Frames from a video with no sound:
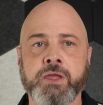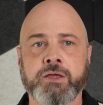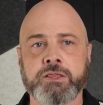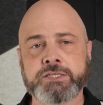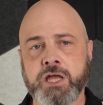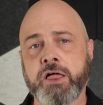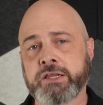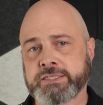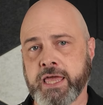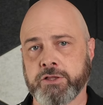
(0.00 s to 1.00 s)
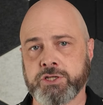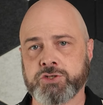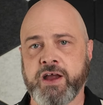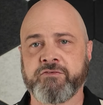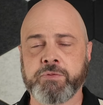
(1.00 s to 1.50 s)
Let's call it a skeleton
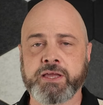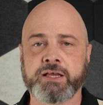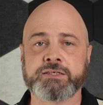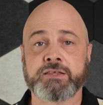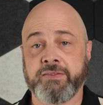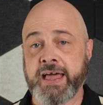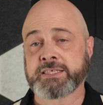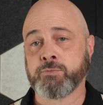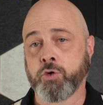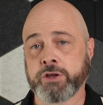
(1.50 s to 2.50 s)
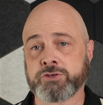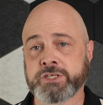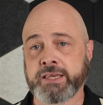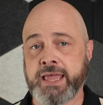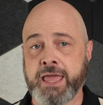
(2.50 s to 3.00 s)
draft because that's a more interesting
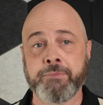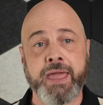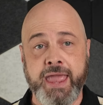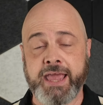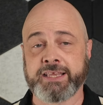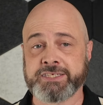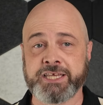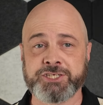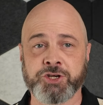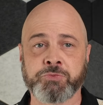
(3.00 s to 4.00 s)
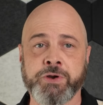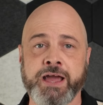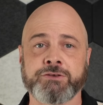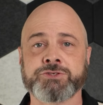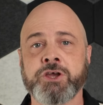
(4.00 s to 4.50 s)
name and it's easier to
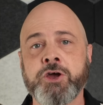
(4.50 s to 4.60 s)
pronounce.